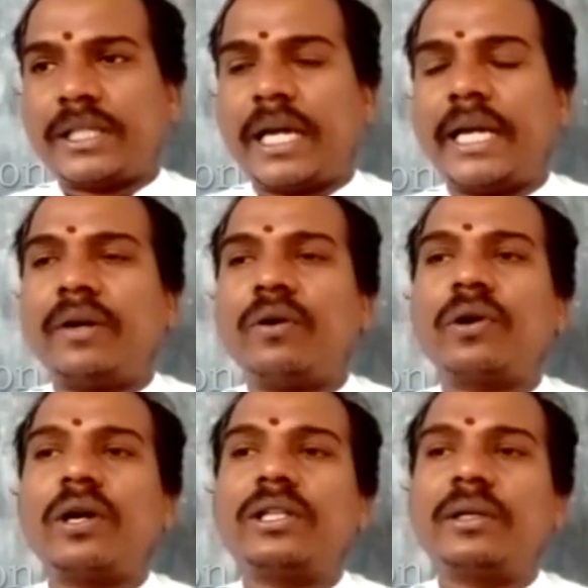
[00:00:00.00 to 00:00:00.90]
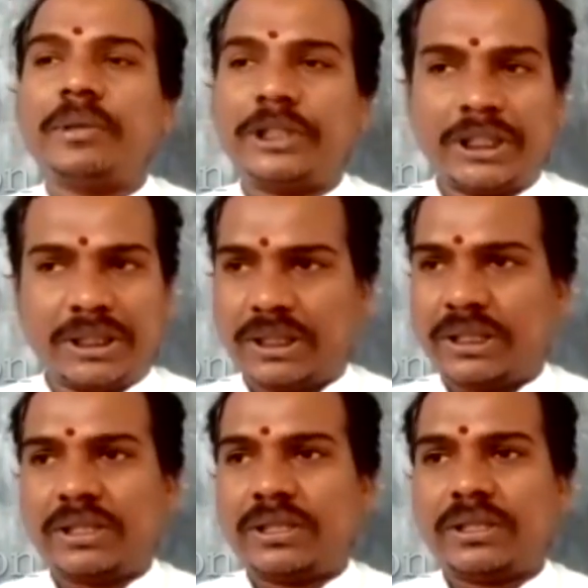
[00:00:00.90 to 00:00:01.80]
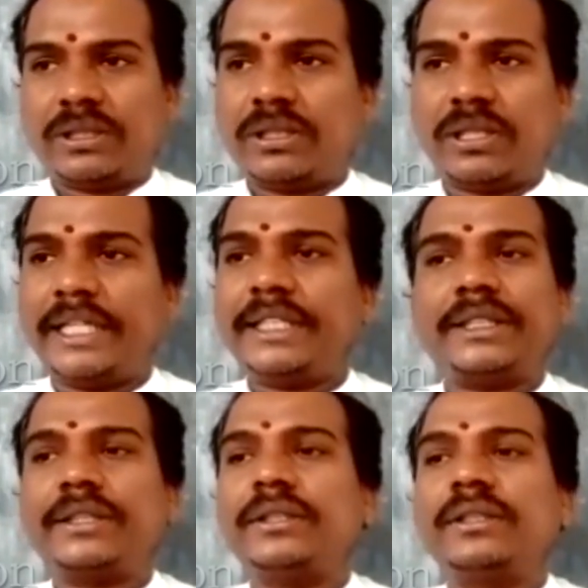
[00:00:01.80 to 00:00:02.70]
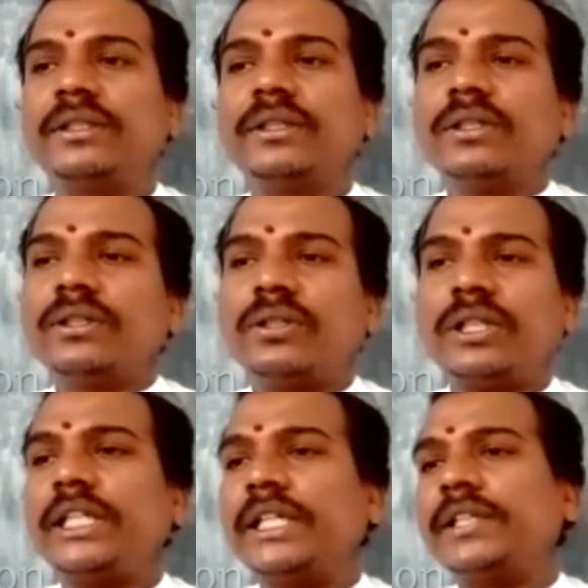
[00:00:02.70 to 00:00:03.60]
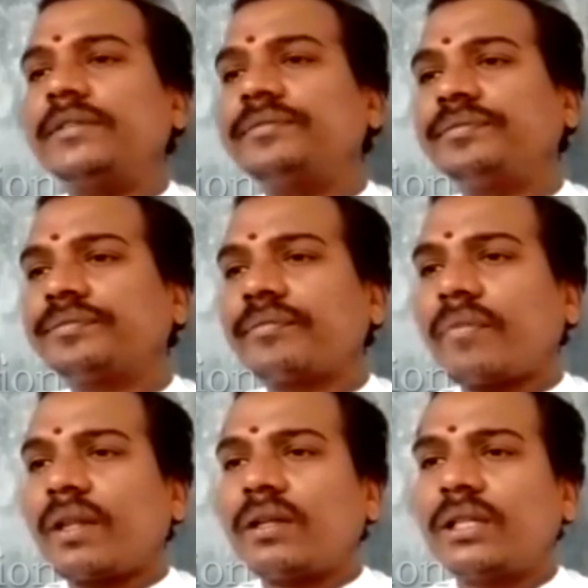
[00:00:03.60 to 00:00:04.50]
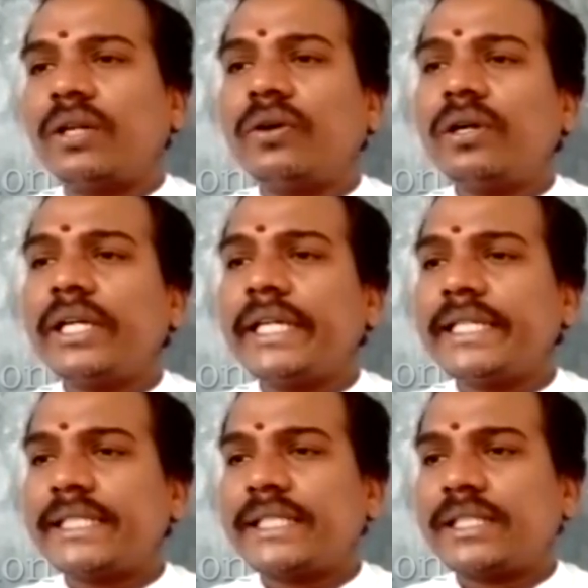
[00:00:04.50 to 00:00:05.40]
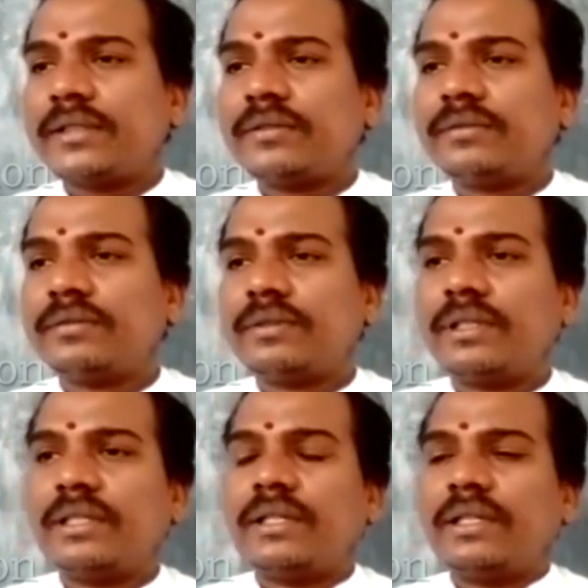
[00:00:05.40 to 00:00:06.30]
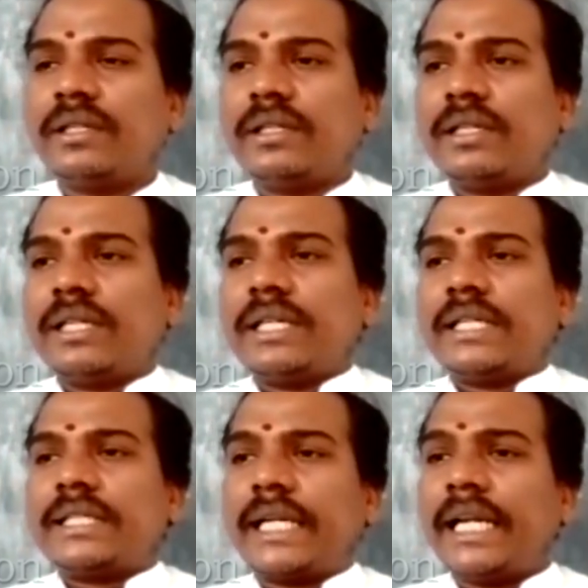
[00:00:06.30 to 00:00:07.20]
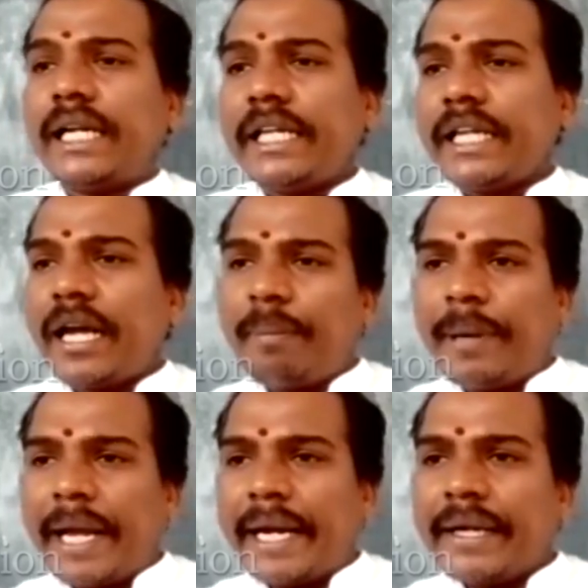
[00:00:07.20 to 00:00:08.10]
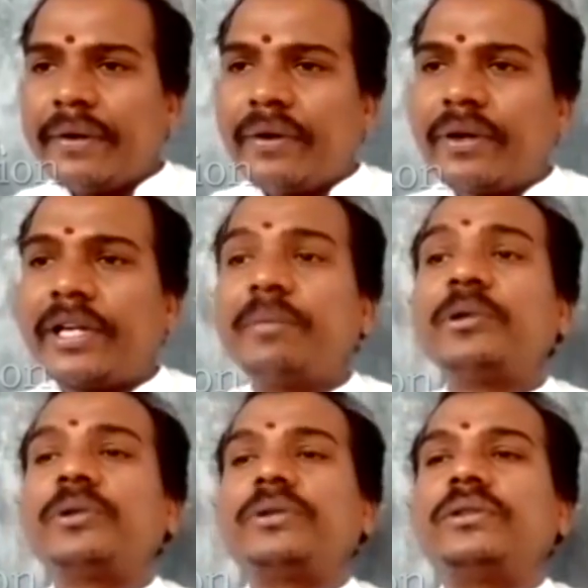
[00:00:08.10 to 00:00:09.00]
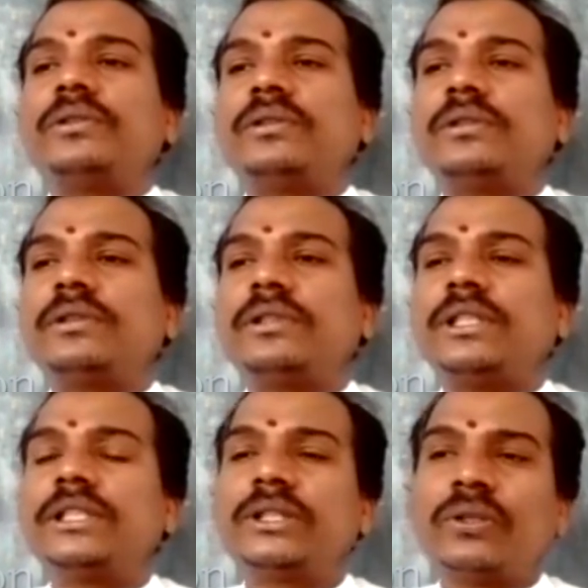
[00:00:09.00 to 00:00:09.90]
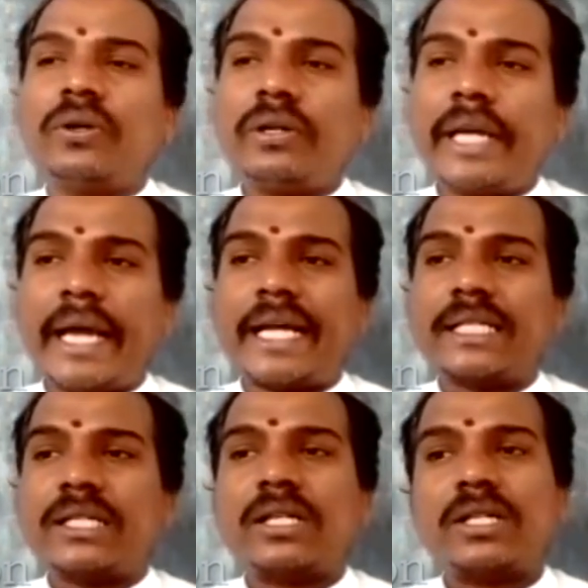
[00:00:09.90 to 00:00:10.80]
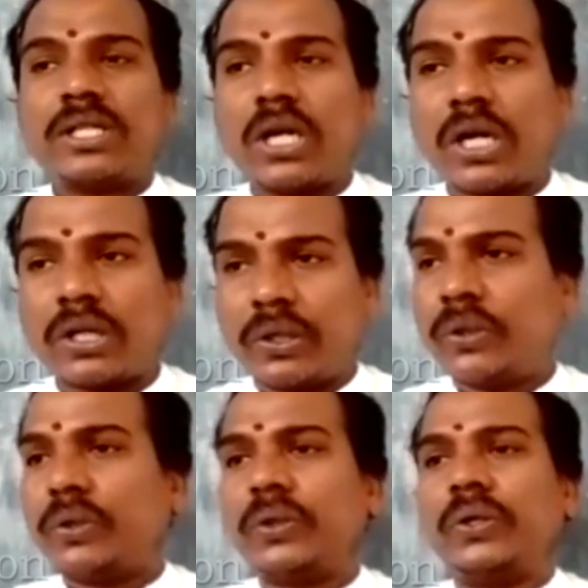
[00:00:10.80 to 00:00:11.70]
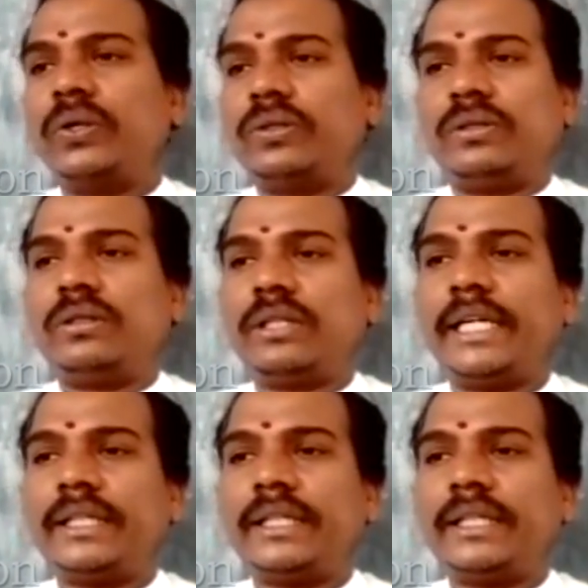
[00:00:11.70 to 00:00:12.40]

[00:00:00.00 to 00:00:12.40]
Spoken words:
and overall the machines, right? So here the load is suddenly applied or removed is known as shock load, right?